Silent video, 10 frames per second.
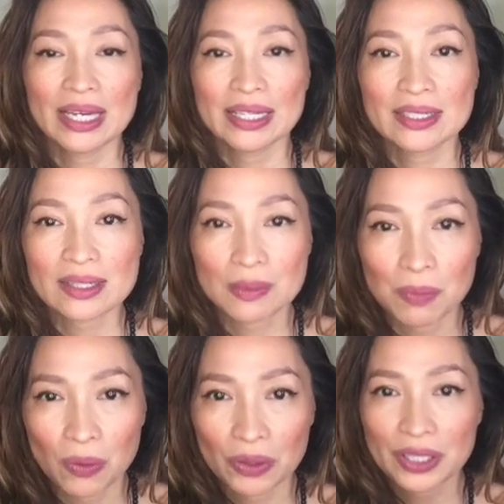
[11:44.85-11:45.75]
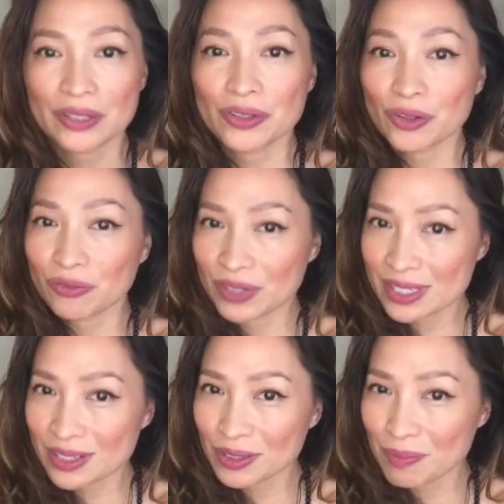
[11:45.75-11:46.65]
is supporting your
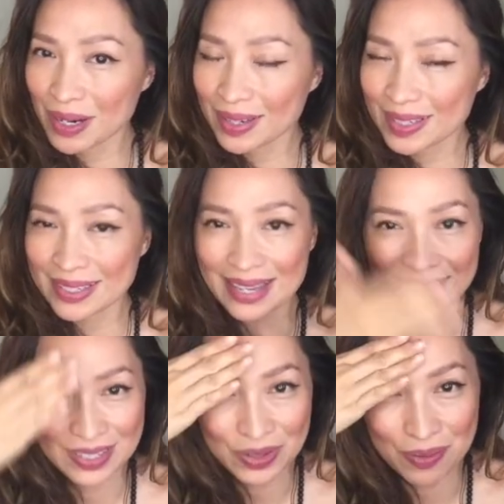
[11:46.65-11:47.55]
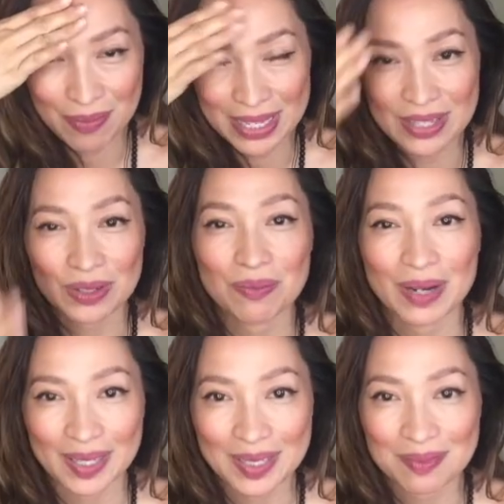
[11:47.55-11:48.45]
physical body and your mental
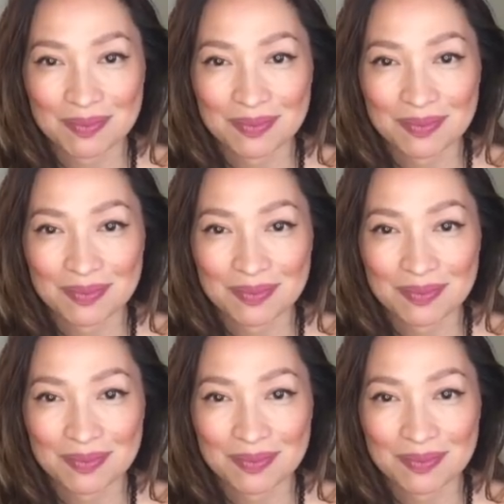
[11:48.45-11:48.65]
body.